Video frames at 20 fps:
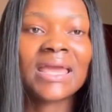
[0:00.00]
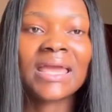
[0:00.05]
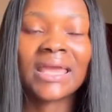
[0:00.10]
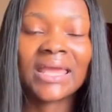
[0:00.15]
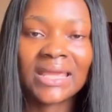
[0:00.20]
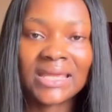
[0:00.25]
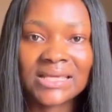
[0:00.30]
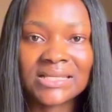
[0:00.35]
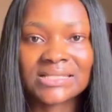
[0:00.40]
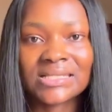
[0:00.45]

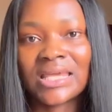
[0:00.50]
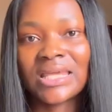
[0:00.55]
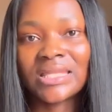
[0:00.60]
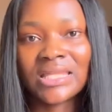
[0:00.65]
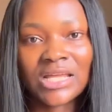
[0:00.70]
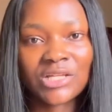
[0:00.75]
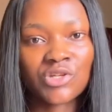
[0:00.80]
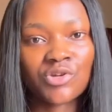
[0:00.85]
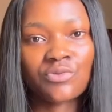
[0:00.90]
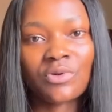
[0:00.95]
is a
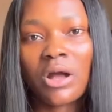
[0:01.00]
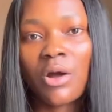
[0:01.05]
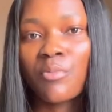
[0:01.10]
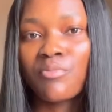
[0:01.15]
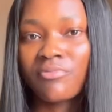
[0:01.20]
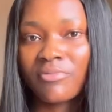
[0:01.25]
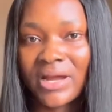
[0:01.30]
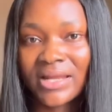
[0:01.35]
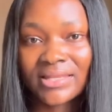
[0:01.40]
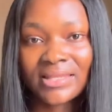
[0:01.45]
natural
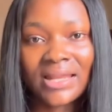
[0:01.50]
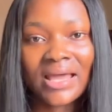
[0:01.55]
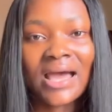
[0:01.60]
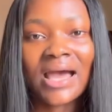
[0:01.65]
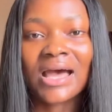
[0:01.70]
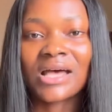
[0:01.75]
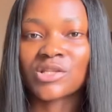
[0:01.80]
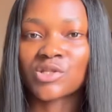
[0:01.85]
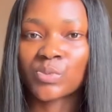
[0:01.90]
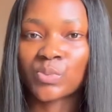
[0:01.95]
brightener
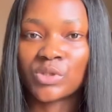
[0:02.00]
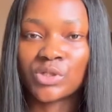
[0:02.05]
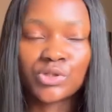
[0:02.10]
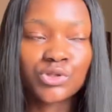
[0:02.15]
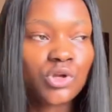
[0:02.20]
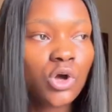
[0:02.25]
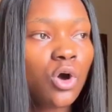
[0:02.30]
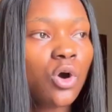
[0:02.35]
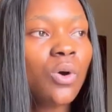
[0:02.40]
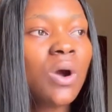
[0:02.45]
as we
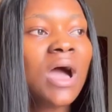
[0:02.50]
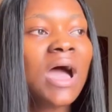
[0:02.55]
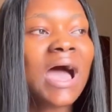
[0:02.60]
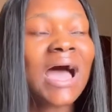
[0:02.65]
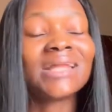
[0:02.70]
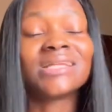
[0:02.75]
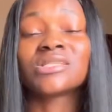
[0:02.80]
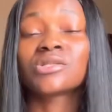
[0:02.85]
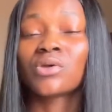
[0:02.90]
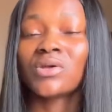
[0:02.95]
know
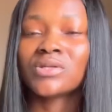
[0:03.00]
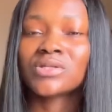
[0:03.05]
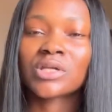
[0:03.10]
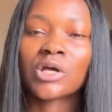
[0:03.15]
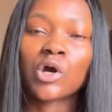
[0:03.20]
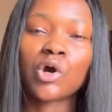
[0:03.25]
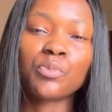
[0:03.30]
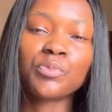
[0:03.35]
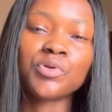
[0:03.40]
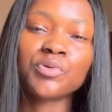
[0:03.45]
and it's going to
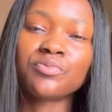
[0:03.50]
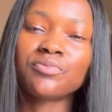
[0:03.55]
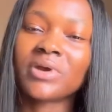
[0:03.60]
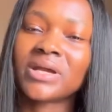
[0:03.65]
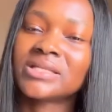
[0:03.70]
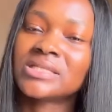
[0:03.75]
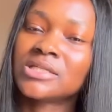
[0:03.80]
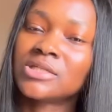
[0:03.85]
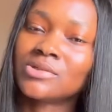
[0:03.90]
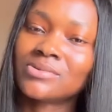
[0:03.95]
help you
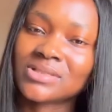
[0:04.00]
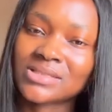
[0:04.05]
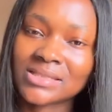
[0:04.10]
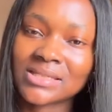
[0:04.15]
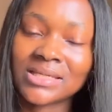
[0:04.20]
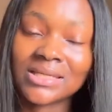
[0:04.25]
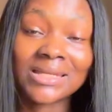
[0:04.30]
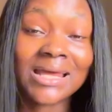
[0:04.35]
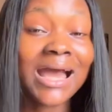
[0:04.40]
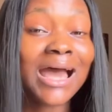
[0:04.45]
brighten your
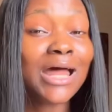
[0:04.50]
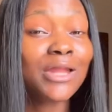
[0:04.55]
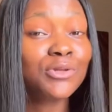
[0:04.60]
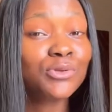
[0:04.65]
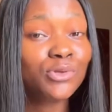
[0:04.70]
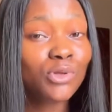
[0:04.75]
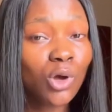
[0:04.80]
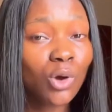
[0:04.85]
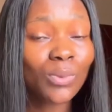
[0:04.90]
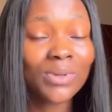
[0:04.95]
skin
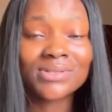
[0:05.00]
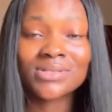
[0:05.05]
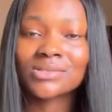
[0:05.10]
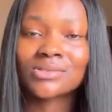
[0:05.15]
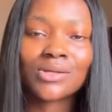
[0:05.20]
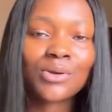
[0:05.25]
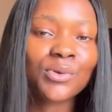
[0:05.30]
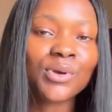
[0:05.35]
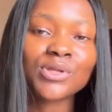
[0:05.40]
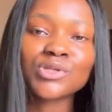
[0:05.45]
and no it is
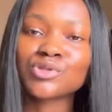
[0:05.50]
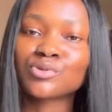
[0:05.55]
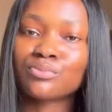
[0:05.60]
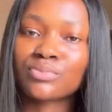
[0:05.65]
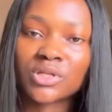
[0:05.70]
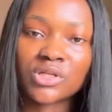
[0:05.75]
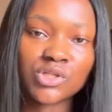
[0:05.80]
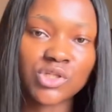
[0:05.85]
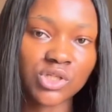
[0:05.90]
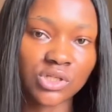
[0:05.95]
not going to
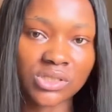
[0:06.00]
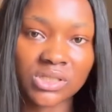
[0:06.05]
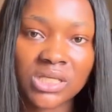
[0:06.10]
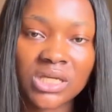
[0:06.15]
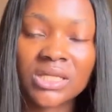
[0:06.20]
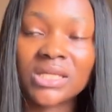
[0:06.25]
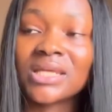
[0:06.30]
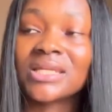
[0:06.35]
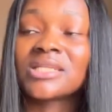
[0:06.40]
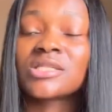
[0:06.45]
bleach your
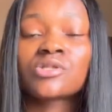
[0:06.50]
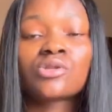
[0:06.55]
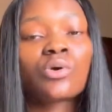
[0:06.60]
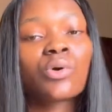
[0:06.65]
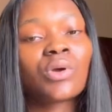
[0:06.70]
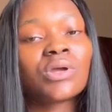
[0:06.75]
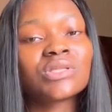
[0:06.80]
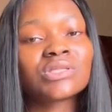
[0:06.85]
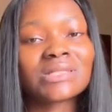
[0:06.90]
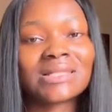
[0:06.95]
skin it is not
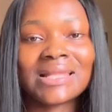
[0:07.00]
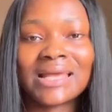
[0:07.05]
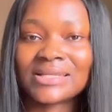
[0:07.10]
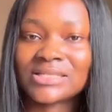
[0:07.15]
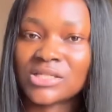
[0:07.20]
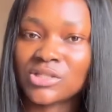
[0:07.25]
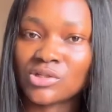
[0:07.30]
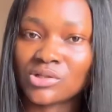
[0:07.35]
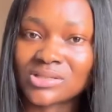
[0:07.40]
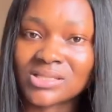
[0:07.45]
going to
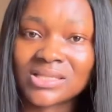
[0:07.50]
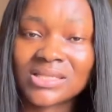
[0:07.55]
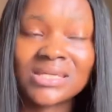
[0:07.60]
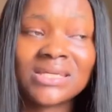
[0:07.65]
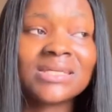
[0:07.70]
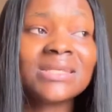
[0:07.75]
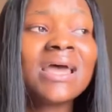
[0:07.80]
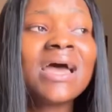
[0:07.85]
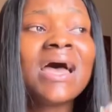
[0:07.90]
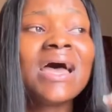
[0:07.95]
lighten your
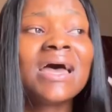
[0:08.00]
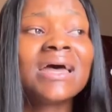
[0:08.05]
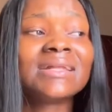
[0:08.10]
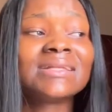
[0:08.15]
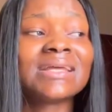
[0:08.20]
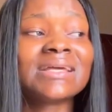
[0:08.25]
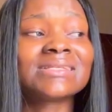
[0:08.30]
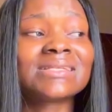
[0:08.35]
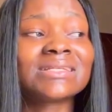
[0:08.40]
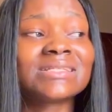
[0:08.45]
skin
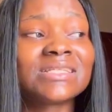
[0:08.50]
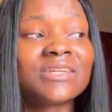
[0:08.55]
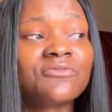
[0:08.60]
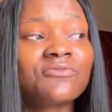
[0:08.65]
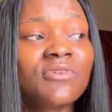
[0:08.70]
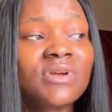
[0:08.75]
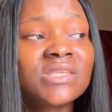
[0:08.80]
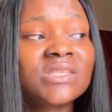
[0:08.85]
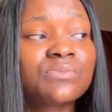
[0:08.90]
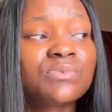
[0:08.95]
there's a
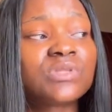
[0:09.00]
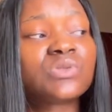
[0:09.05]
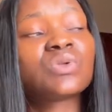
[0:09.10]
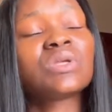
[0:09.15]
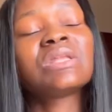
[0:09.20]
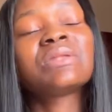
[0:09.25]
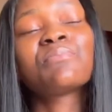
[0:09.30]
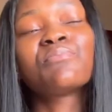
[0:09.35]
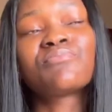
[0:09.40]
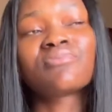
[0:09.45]
difference
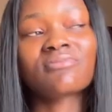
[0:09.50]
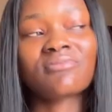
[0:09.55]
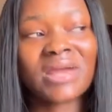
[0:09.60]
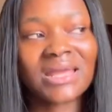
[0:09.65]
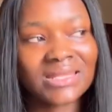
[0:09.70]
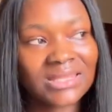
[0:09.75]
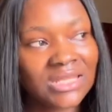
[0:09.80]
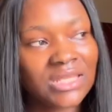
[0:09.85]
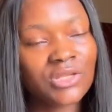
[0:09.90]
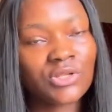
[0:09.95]
between
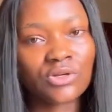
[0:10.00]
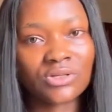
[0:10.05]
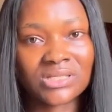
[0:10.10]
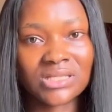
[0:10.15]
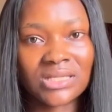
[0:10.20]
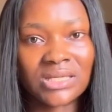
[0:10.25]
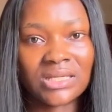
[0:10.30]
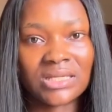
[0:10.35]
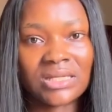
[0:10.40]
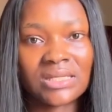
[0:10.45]
brightening your
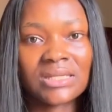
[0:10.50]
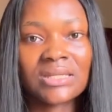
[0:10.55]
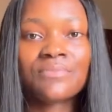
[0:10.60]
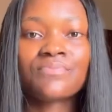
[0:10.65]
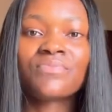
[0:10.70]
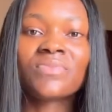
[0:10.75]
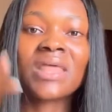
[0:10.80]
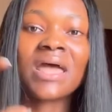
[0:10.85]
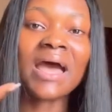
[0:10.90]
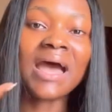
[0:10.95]
skin
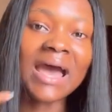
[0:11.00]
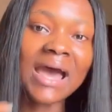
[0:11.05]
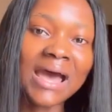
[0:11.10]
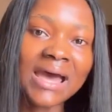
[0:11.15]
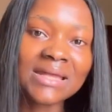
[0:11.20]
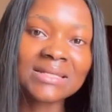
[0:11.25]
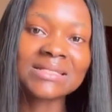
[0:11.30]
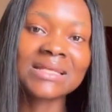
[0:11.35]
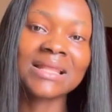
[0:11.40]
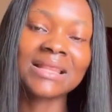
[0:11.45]

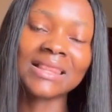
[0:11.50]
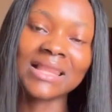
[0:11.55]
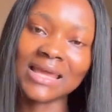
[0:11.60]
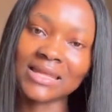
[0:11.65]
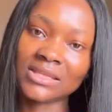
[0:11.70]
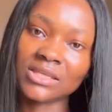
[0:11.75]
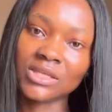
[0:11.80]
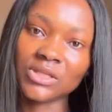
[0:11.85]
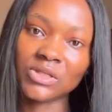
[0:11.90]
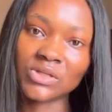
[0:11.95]
and
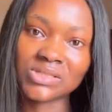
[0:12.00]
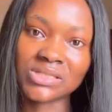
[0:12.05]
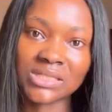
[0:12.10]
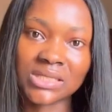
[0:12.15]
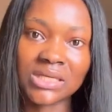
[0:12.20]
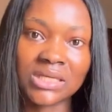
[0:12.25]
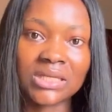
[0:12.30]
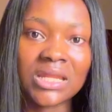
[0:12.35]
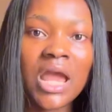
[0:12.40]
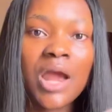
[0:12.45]
lightening your
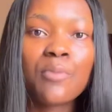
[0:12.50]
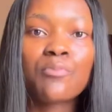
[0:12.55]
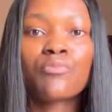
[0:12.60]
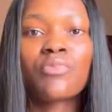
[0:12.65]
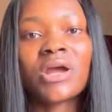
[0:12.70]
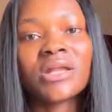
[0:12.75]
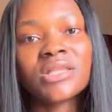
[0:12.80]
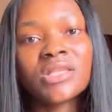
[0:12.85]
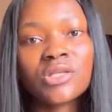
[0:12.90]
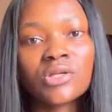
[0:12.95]
skin
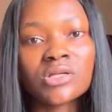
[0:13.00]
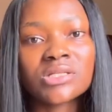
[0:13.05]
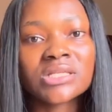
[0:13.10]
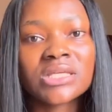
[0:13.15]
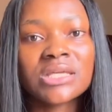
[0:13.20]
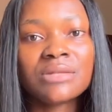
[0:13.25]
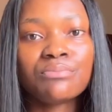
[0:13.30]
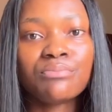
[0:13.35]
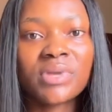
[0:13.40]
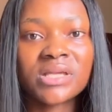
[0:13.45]
brightening your
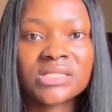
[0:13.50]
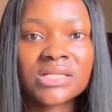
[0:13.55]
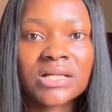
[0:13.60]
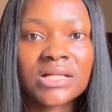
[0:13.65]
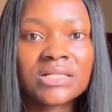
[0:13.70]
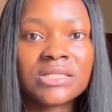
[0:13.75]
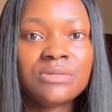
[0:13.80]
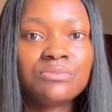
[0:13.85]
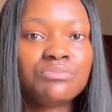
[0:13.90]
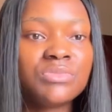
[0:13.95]
skin
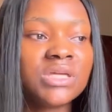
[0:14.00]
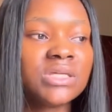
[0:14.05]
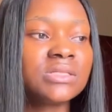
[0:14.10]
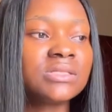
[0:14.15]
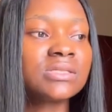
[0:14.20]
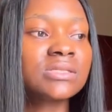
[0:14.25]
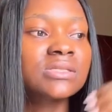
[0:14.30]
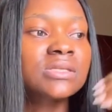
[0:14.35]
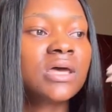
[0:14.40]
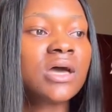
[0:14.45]
basically
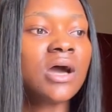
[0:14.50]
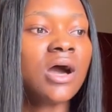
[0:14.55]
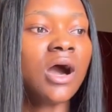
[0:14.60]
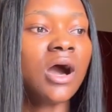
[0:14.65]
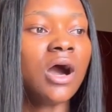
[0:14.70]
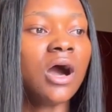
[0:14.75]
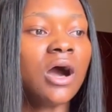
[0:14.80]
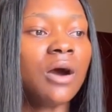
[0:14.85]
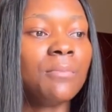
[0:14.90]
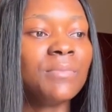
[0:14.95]
means
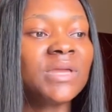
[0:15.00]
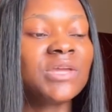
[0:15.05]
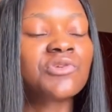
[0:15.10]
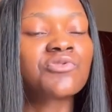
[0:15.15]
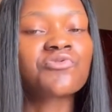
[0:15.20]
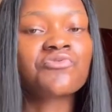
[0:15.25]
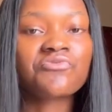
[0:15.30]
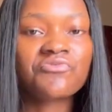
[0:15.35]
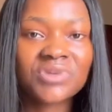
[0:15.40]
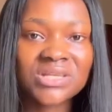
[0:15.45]
um,
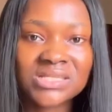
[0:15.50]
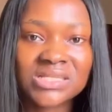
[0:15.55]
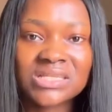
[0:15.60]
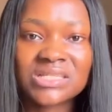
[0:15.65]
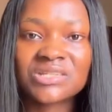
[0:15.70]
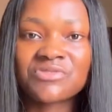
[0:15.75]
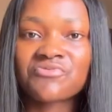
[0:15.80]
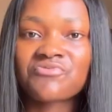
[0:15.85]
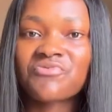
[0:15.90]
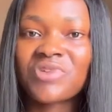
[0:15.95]
increasing
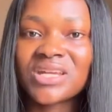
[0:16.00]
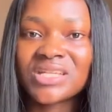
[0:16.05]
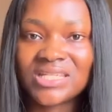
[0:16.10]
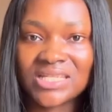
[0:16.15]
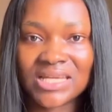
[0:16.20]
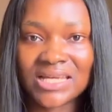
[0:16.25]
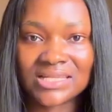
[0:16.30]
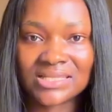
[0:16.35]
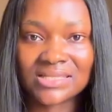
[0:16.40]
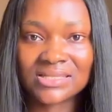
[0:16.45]
the
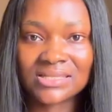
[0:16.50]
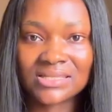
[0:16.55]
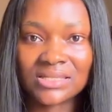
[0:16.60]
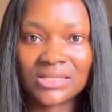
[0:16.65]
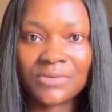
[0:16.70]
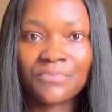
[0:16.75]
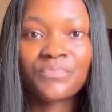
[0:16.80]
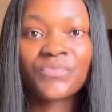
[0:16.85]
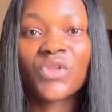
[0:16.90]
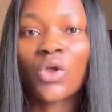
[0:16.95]

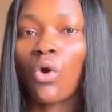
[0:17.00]
radiancy